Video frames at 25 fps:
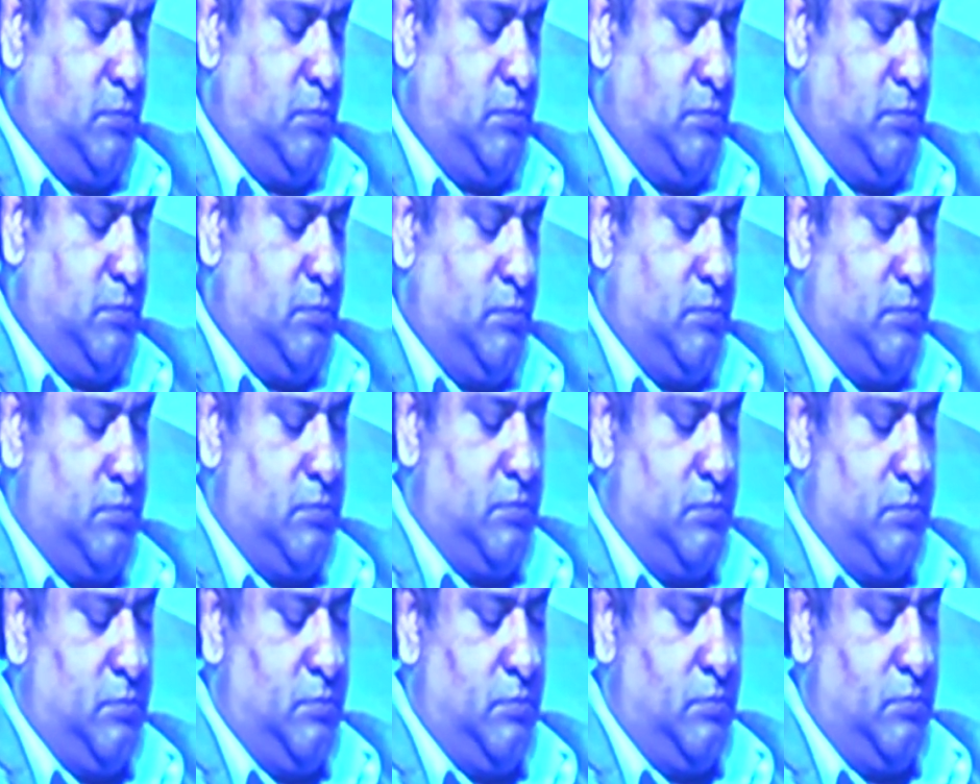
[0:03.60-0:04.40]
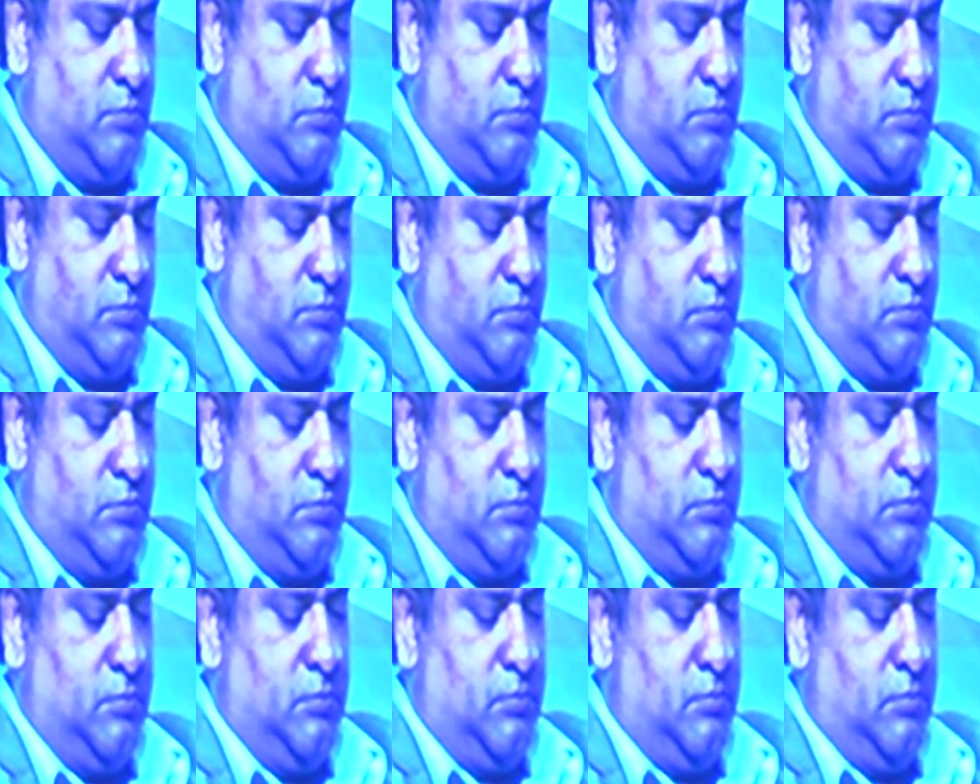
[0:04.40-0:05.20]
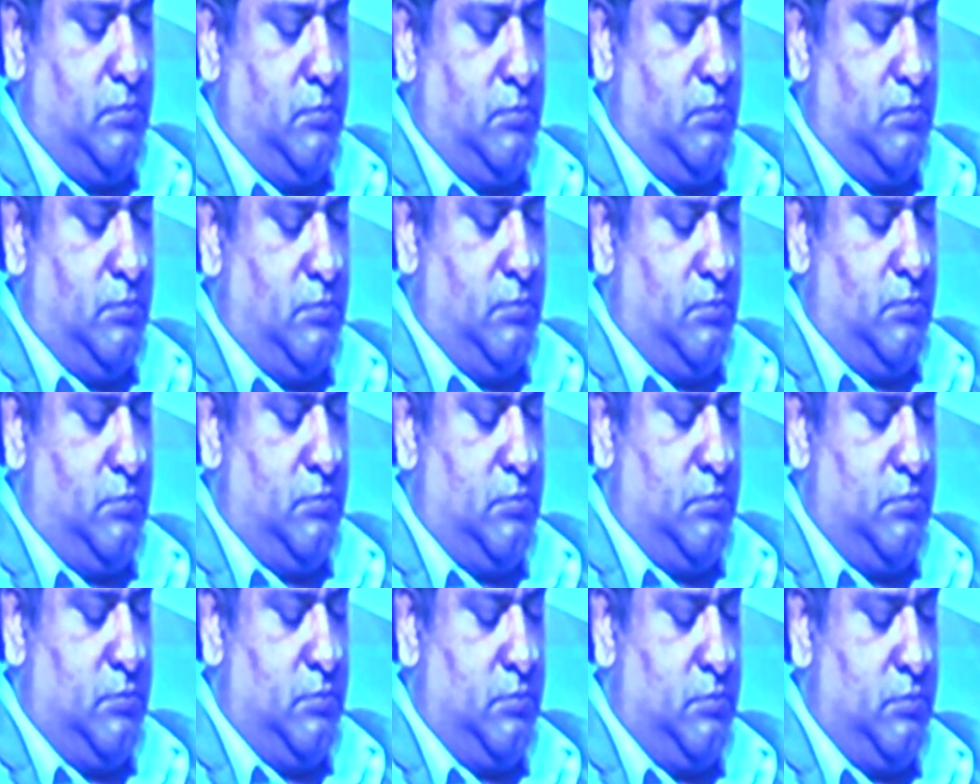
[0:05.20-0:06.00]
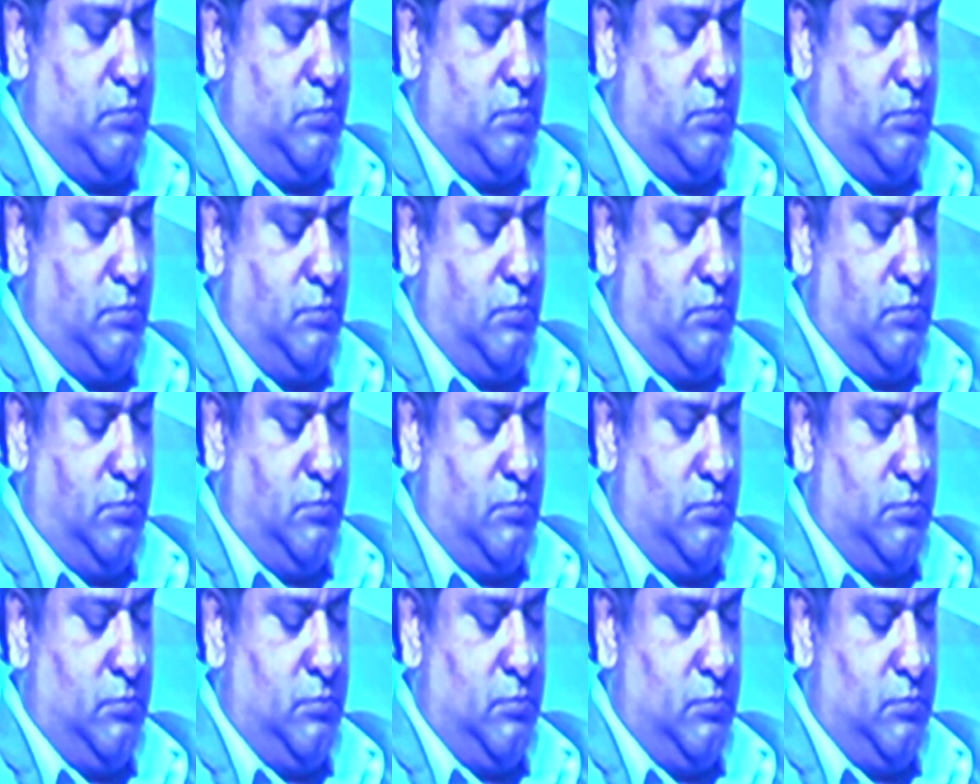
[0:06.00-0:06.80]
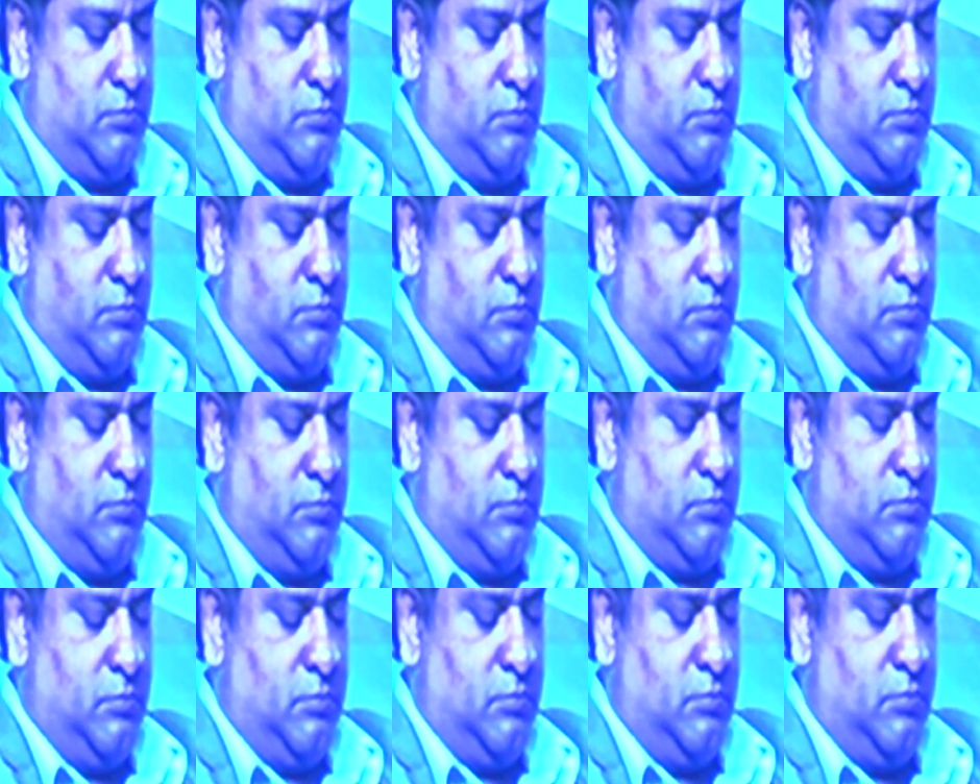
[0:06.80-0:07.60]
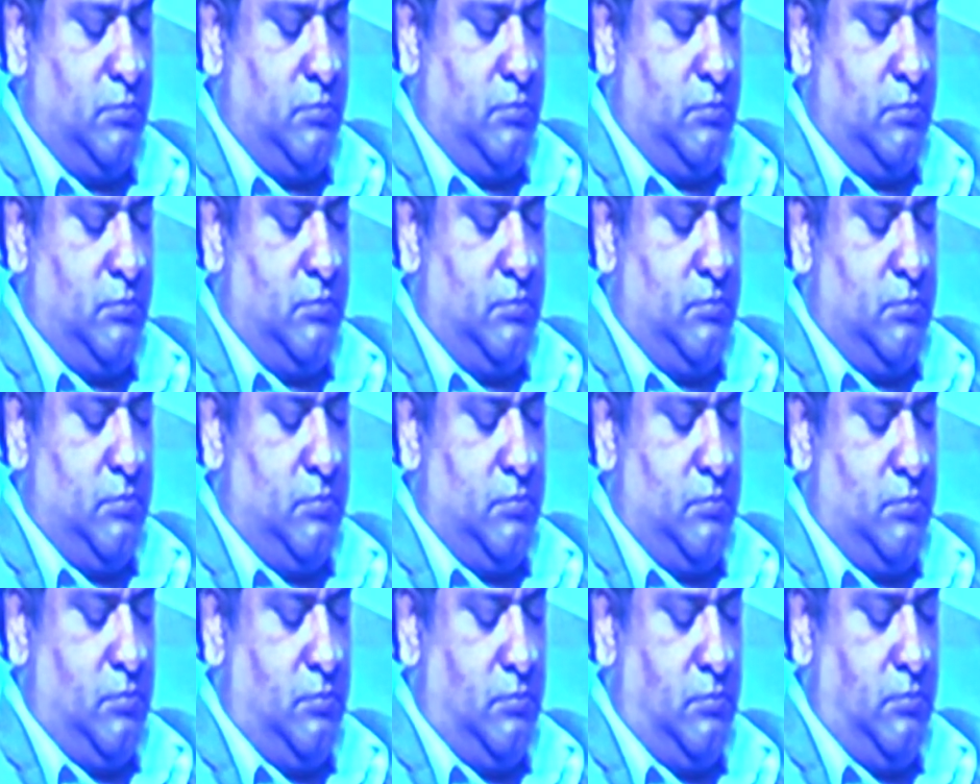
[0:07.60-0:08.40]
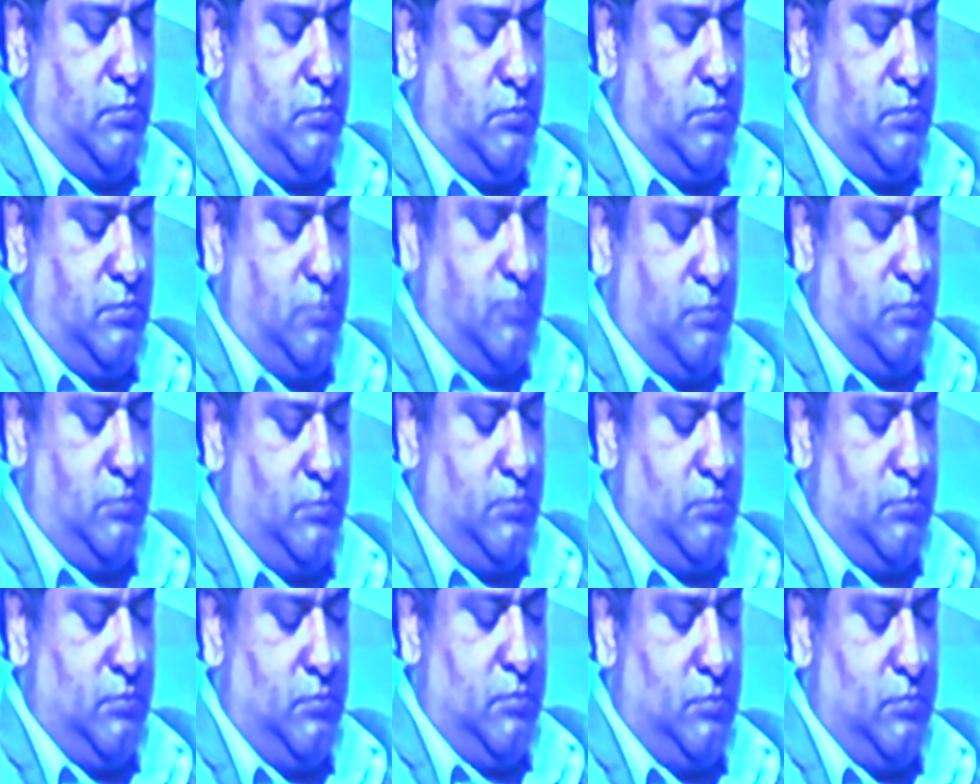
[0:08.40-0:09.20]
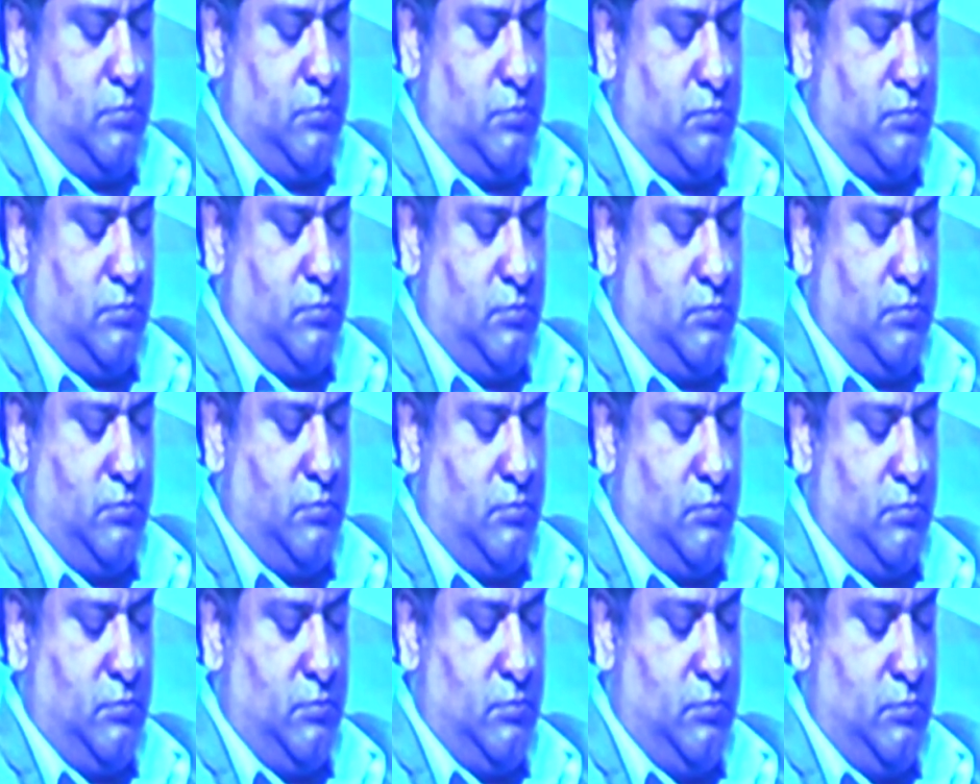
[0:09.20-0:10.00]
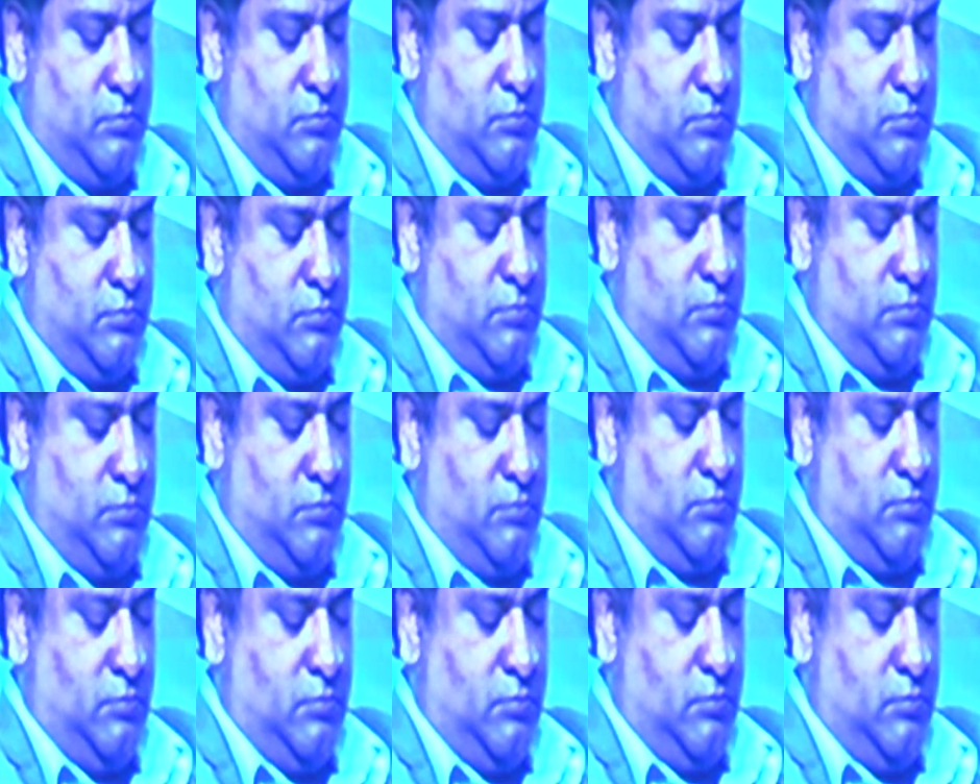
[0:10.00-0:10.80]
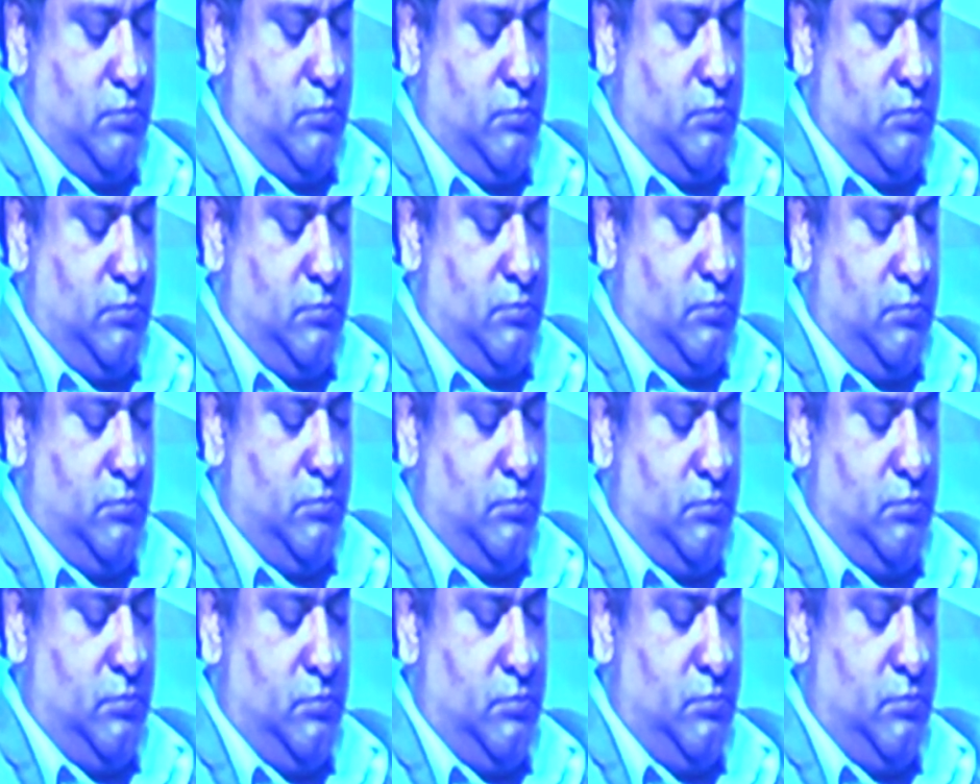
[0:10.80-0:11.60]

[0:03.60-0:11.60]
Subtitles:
This person isn't speaking.